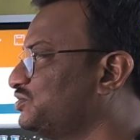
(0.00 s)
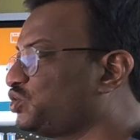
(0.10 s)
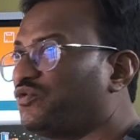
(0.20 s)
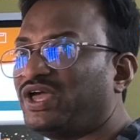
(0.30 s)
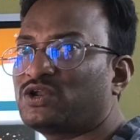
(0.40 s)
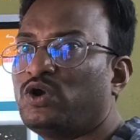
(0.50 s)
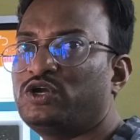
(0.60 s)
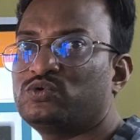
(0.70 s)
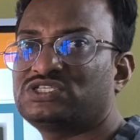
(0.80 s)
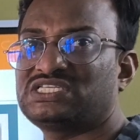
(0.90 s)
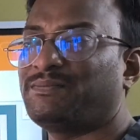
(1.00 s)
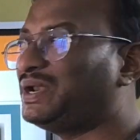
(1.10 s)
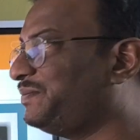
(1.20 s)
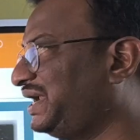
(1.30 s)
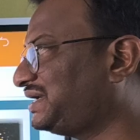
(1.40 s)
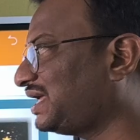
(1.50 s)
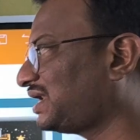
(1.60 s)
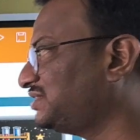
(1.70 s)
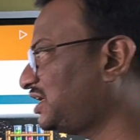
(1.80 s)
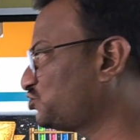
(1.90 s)
So we are going to use the symbol
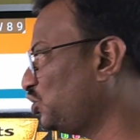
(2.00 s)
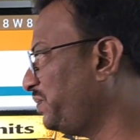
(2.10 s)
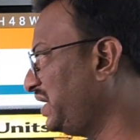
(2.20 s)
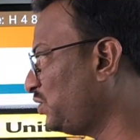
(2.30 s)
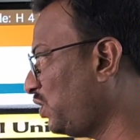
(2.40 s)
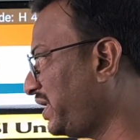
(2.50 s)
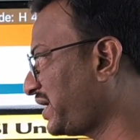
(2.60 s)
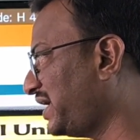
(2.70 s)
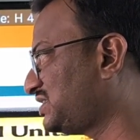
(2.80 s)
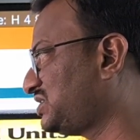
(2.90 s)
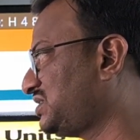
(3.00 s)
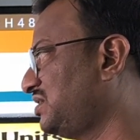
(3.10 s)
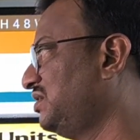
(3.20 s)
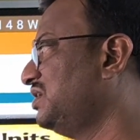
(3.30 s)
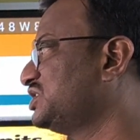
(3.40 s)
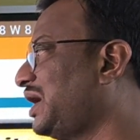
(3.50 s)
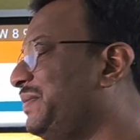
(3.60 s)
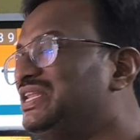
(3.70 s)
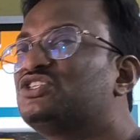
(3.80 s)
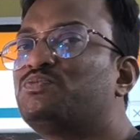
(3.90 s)
meter, that should be in lower case. So I
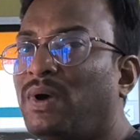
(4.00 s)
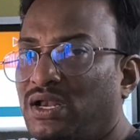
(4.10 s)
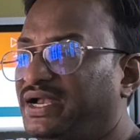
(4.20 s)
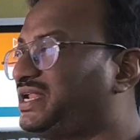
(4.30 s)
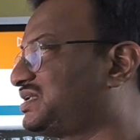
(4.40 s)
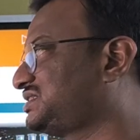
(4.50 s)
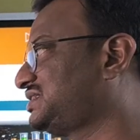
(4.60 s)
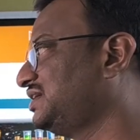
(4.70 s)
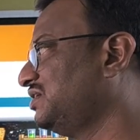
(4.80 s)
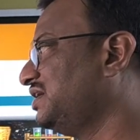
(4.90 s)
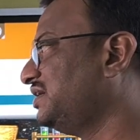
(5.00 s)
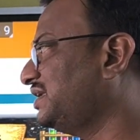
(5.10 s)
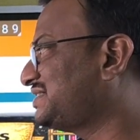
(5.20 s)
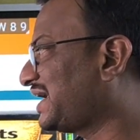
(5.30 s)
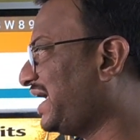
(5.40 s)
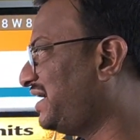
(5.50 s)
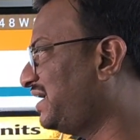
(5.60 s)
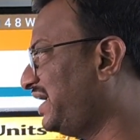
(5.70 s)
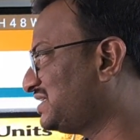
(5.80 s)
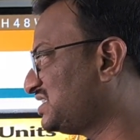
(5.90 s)
mean small letters. A second
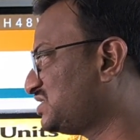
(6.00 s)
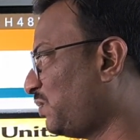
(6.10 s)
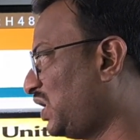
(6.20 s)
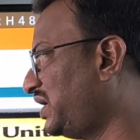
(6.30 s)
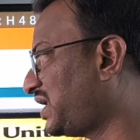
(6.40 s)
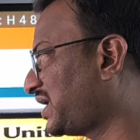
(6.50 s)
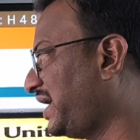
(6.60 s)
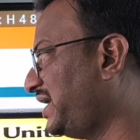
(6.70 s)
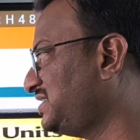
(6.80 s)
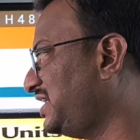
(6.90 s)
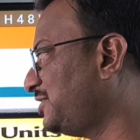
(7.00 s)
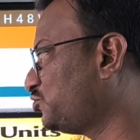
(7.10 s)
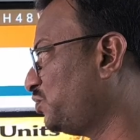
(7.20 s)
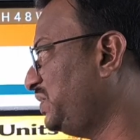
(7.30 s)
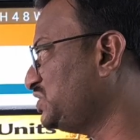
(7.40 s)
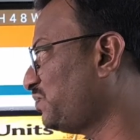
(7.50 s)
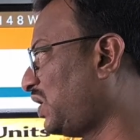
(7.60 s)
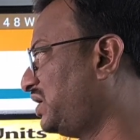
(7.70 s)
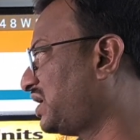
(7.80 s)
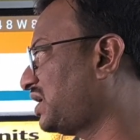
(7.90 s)
S, small letter. Kg should be
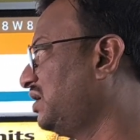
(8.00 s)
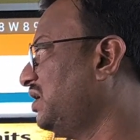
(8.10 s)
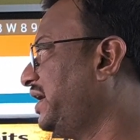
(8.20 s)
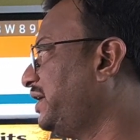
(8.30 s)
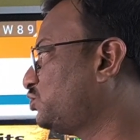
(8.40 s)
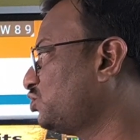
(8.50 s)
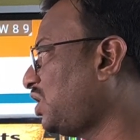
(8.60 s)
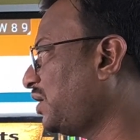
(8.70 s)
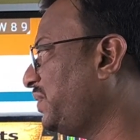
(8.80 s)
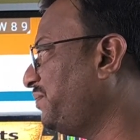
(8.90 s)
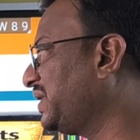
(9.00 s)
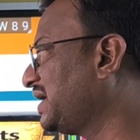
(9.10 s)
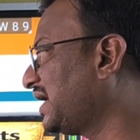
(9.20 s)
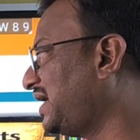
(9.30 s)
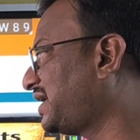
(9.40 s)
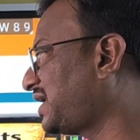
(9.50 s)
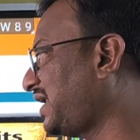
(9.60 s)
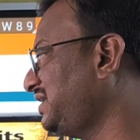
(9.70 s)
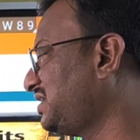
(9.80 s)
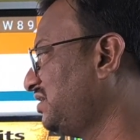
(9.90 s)
small letter. It should not be bigger letter,
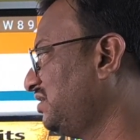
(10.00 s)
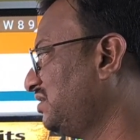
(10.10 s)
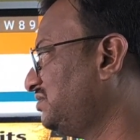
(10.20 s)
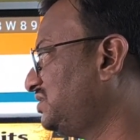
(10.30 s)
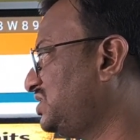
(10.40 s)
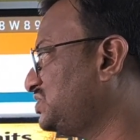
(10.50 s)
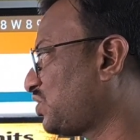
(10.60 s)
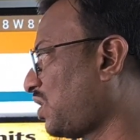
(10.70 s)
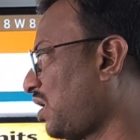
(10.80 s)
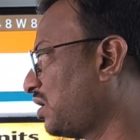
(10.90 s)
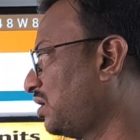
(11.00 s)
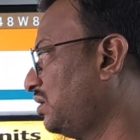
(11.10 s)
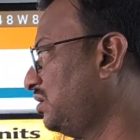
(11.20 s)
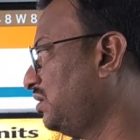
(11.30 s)
right? This is wrong.